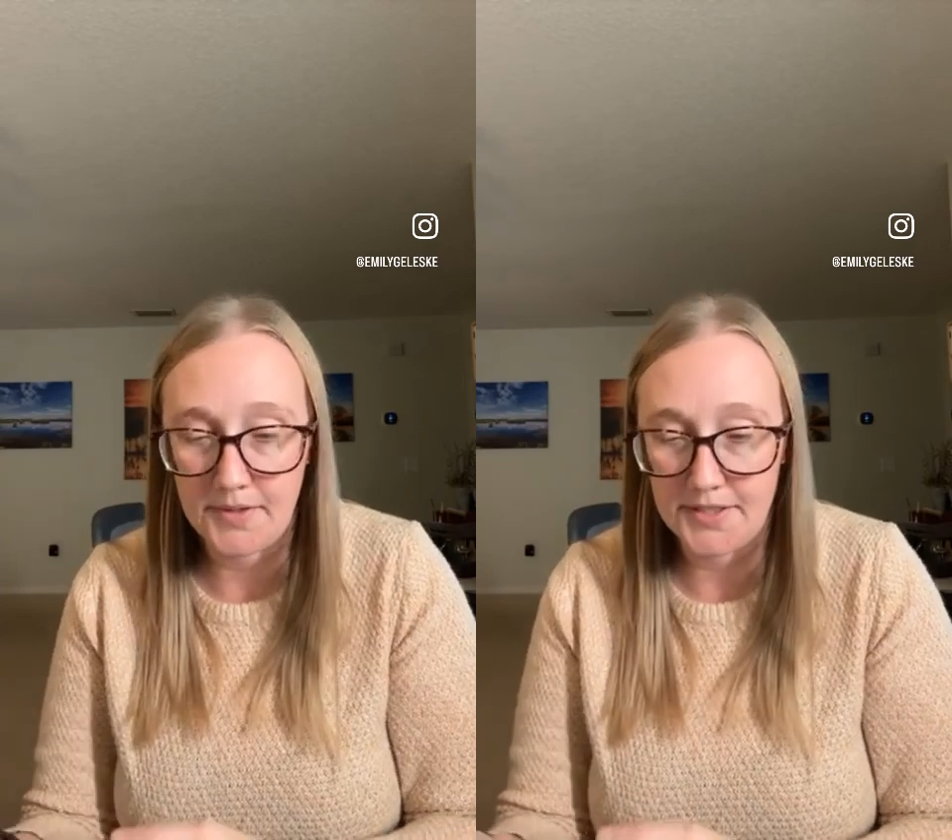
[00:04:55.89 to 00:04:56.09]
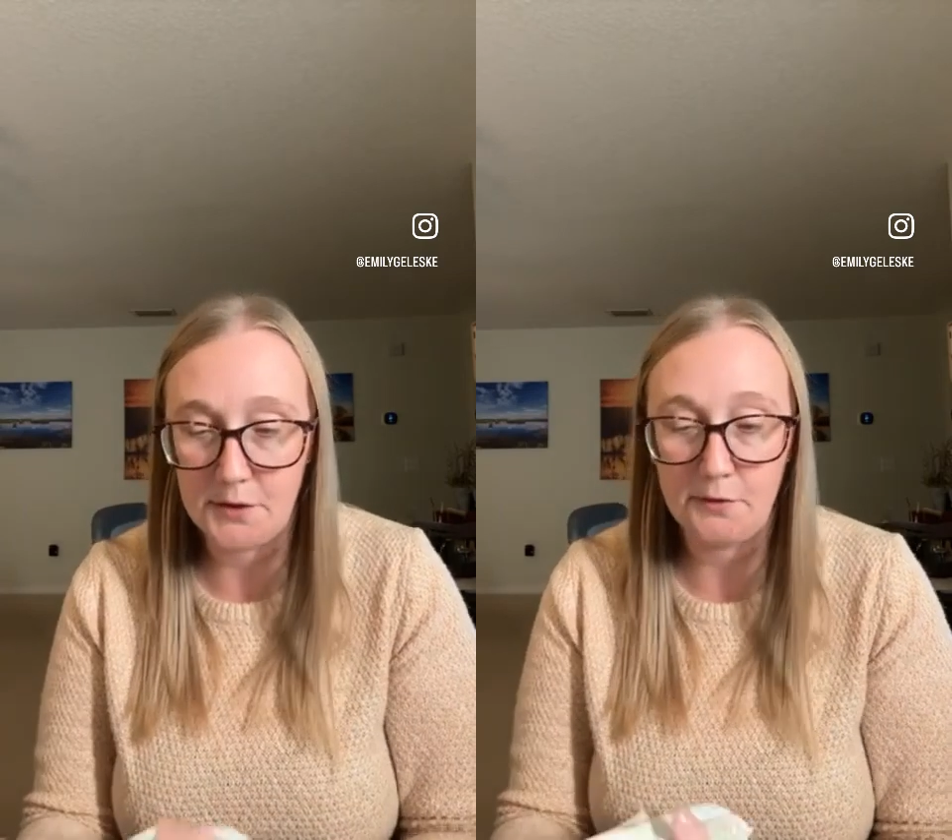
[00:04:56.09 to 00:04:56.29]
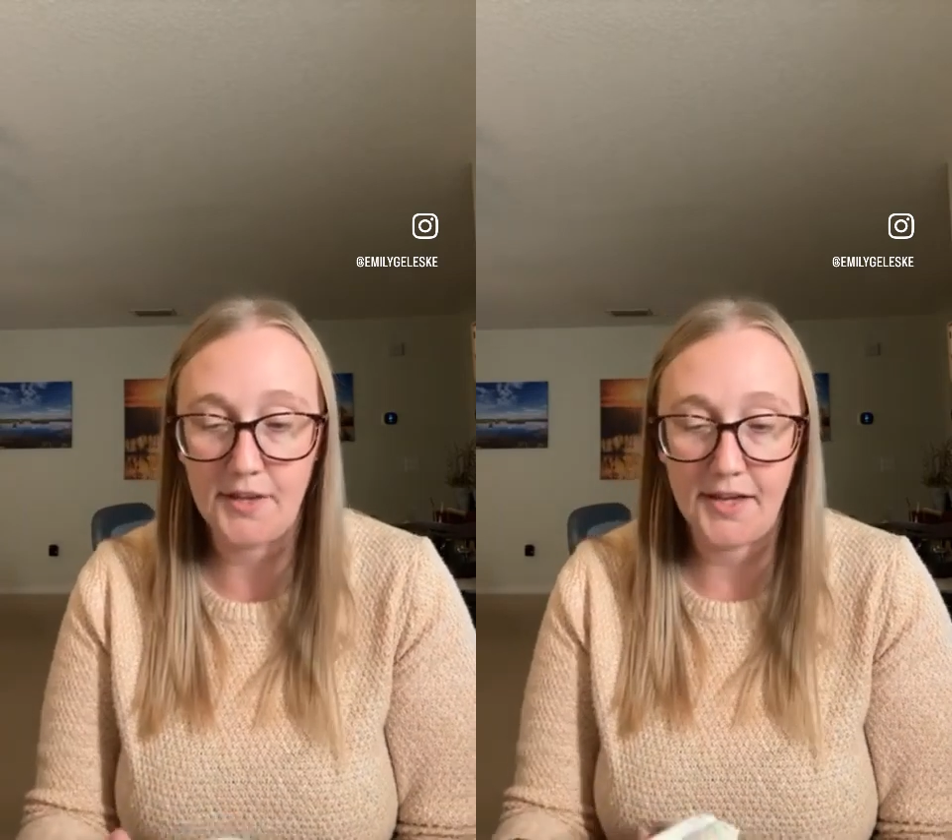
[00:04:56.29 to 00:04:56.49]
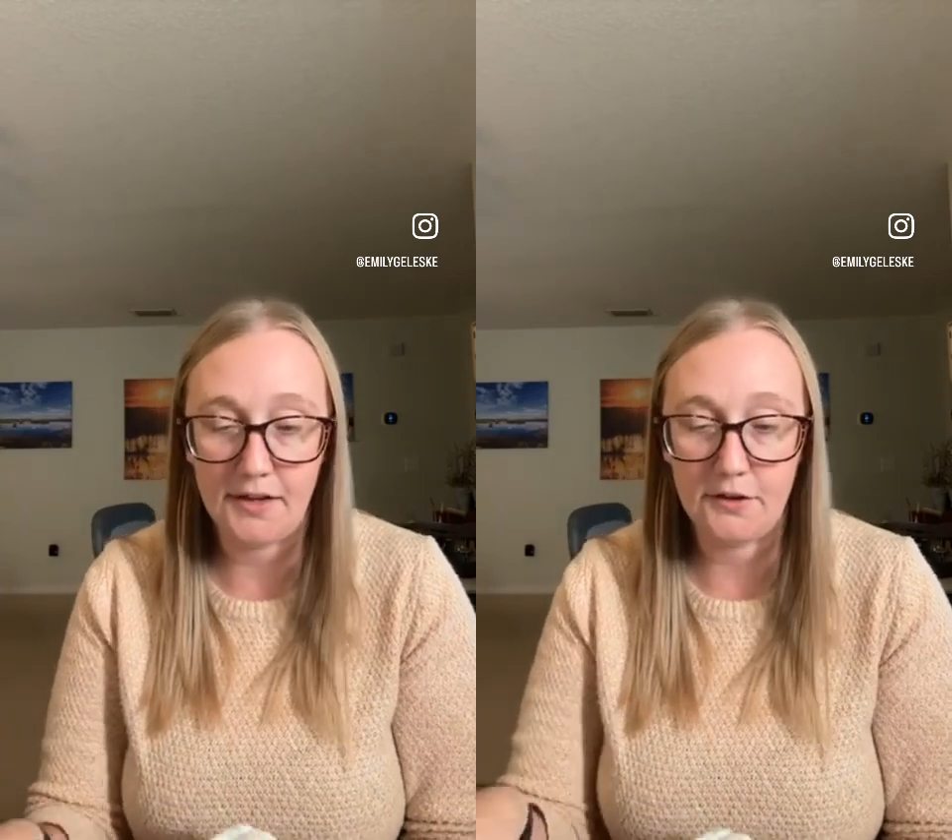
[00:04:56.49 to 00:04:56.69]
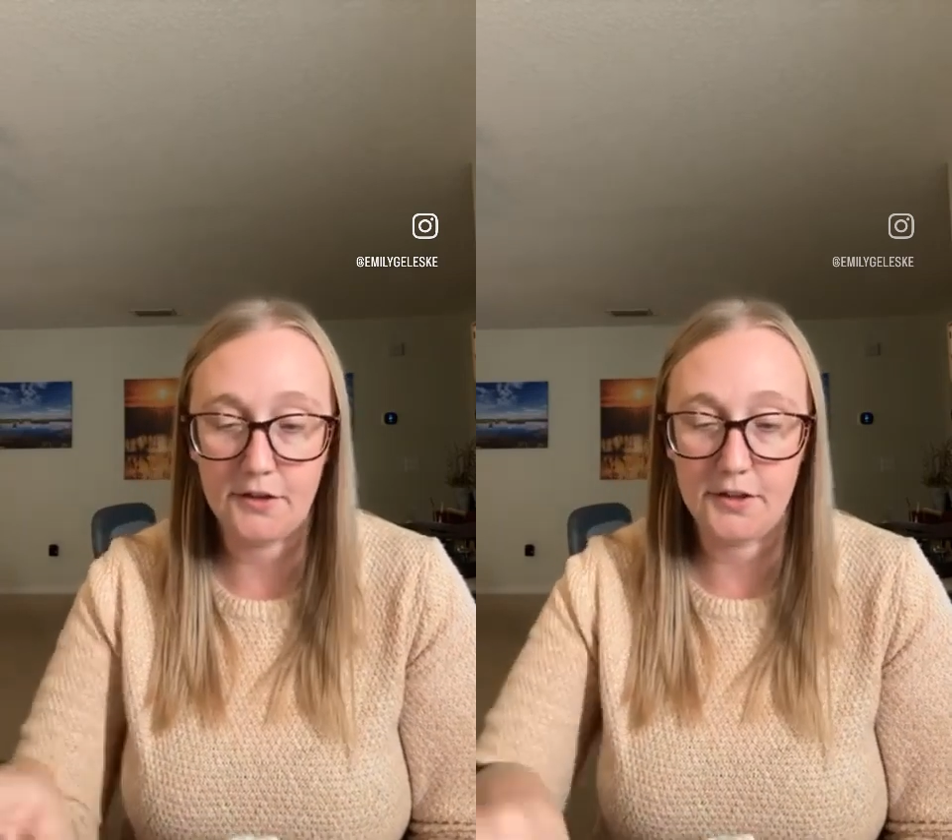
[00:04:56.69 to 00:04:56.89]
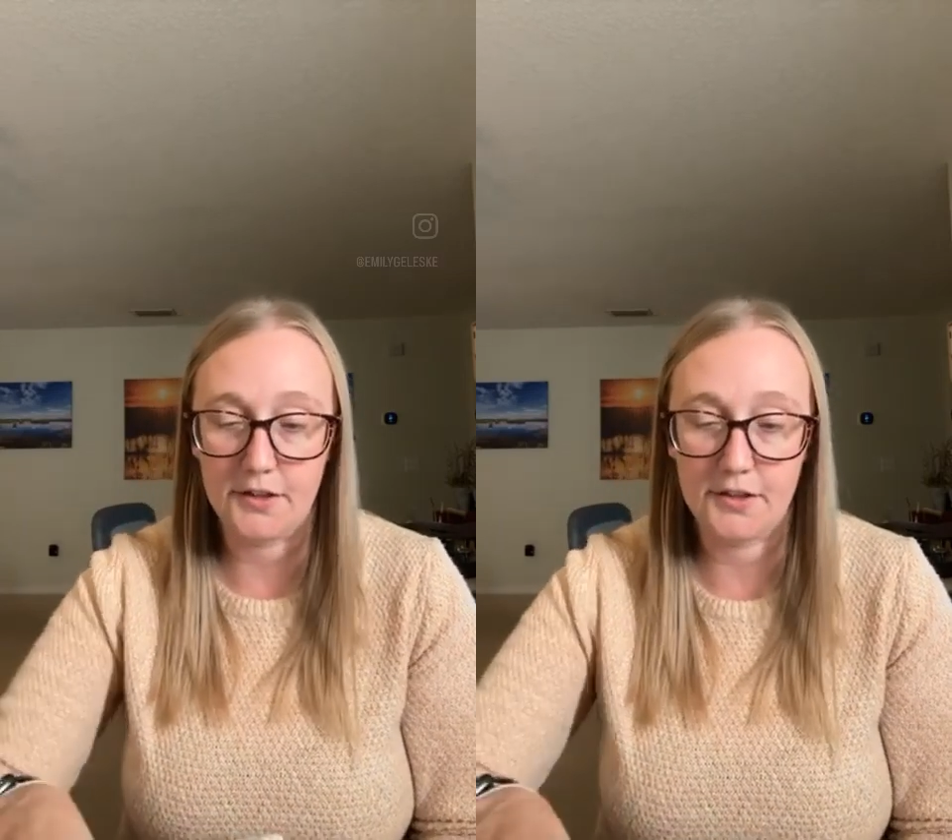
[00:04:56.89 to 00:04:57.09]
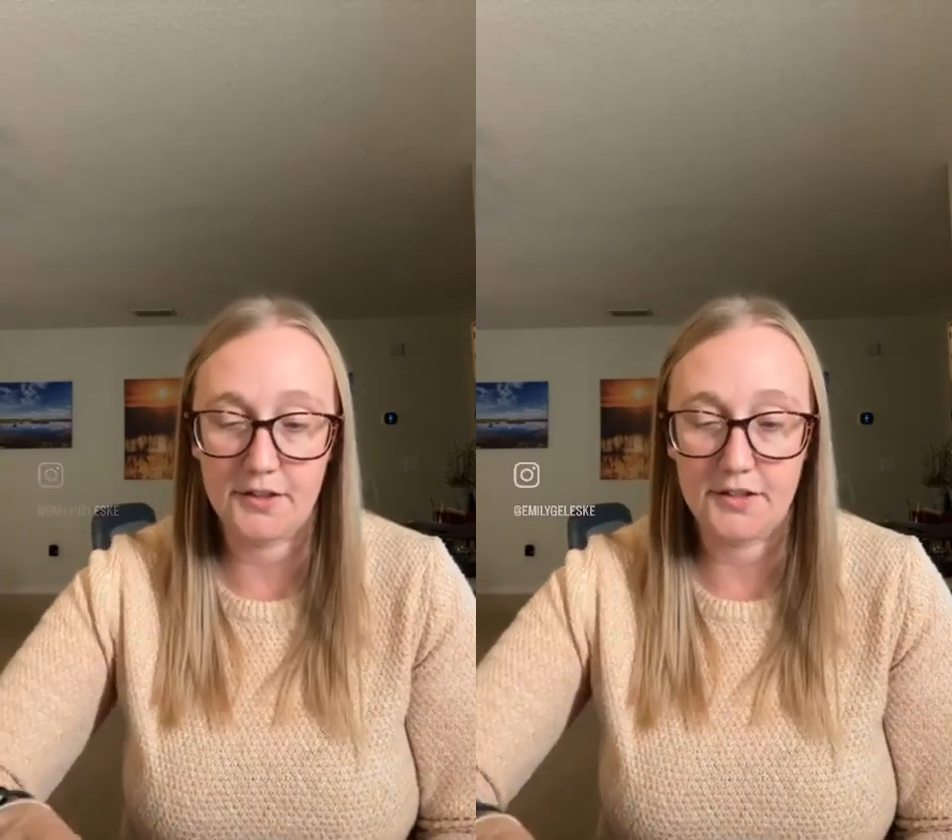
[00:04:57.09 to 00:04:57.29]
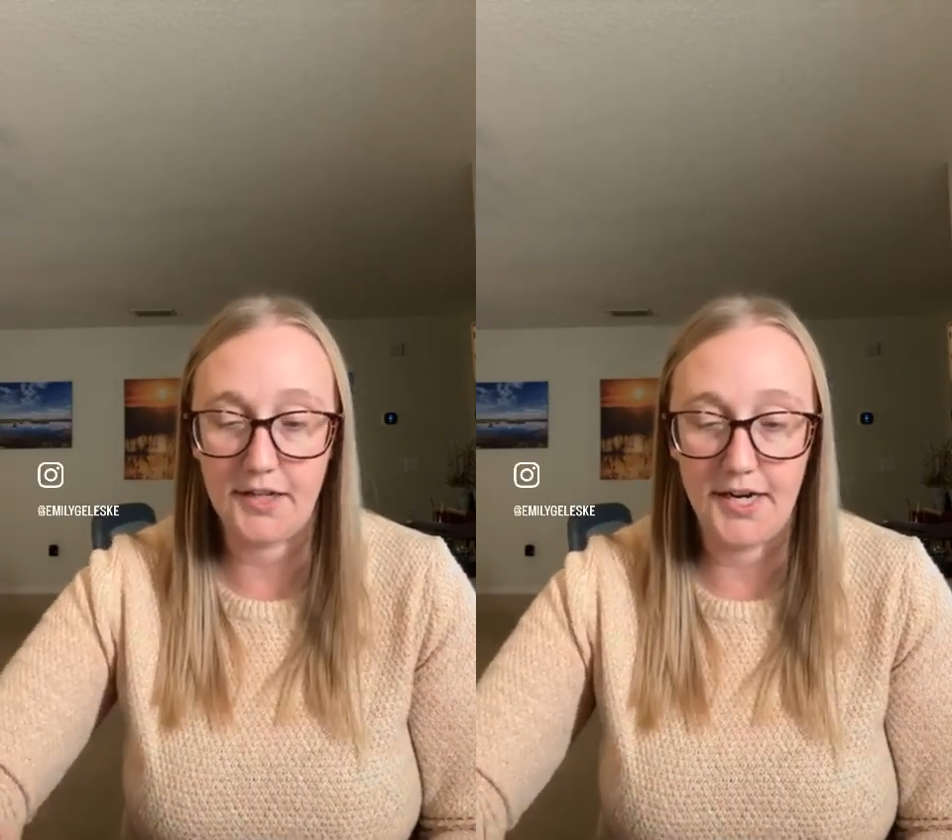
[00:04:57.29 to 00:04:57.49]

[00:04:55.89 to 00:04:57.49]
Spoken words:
until they are